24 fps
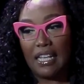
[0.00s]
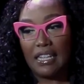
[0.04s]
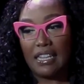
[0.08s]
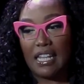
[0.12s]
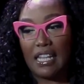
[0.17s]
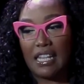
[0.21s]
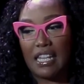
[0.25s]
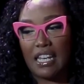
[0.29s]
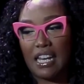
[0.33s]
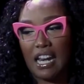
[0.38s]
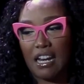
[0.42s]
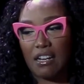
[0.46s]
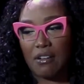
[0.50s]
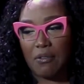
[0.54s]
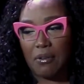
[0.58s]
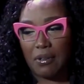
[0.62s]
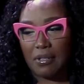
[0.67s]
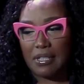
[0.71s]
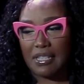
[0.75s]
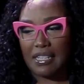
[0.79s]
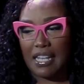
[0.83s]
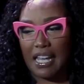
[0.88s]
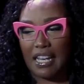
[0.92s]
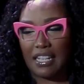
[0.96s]
then the
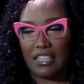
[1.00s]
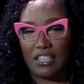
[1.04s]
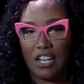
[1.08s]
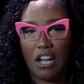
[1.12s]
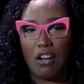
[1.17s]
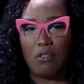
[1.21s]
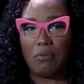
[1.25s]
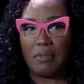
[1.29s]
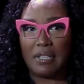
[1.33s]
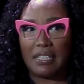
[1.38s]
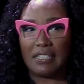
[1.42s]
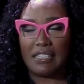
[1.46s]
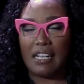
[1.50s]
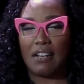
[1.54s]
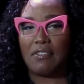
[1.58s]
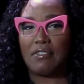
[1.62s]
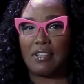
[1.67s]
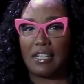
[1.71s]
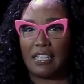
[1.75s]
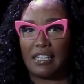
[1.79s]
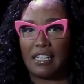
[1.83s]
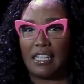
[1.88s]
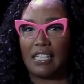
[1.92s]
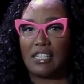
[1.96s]
network was like, no, we
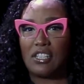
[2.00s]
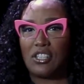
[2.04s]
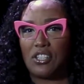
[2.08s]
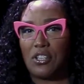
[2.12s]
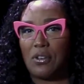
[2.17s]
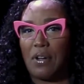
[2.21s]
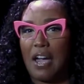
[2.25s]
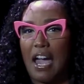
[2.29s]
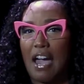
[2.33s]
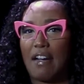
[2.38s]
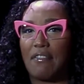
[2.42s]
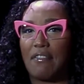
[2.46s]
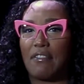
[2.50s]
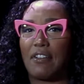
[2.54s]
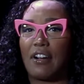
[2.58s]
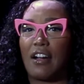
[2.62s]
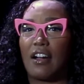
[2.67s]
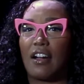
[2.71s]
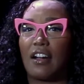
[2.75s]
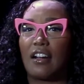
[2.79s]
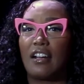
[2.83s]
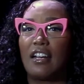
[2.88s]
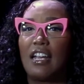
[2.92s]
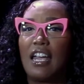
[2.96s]
definitely need to have
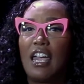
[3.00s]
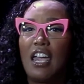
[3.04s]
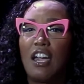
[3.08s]
her,